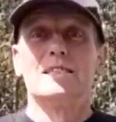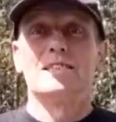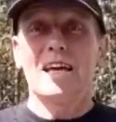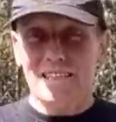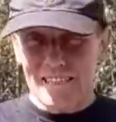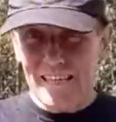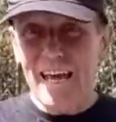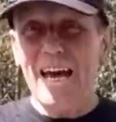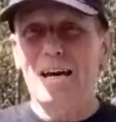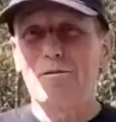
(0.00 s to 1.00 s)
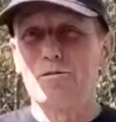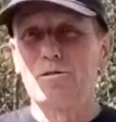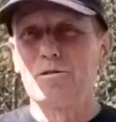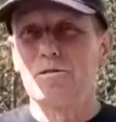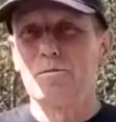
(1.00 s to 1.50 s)
that's allowed.
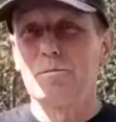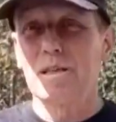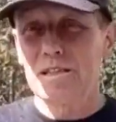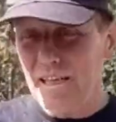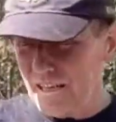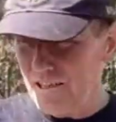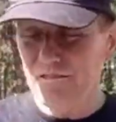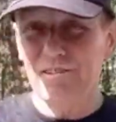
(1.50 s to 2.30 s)
But the second you